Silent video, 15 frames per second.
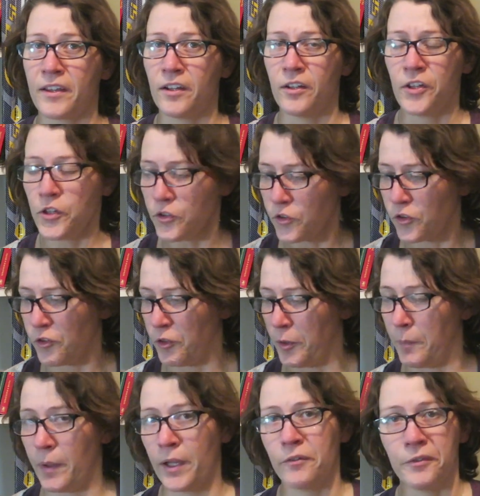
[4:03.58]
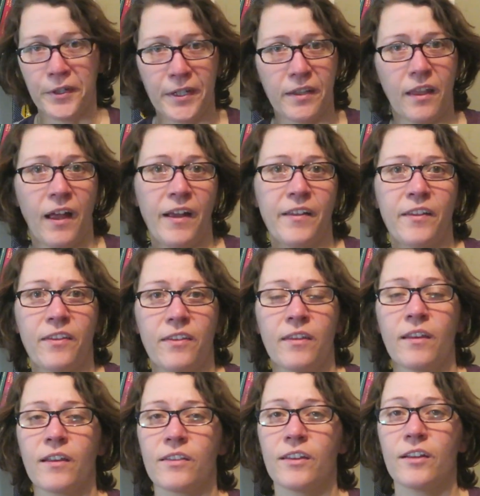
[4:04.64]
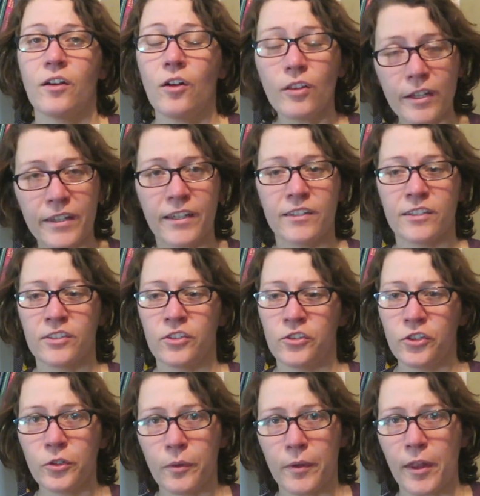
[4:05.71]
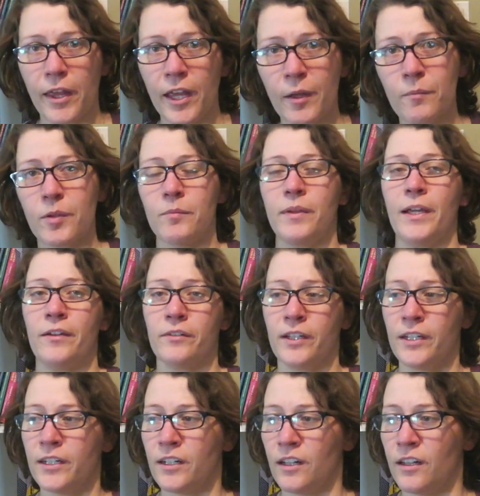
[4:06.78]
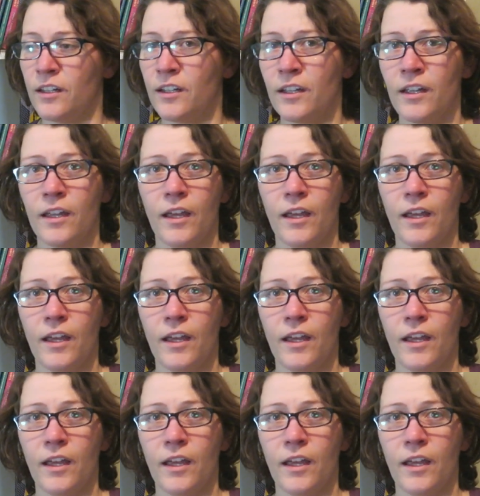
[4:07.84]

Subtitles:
I got used to them, I realized that all I needed to do was aim them downhill,